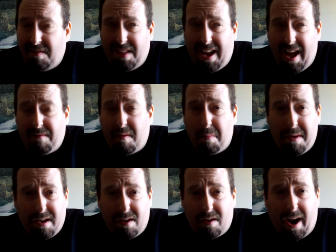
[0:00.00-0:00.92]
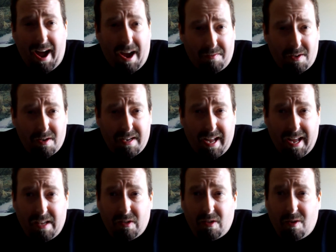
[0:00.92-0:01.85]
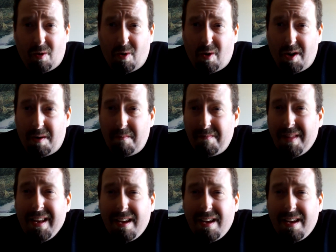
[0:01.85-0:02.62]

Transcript: if they have a bitter aftertaste, or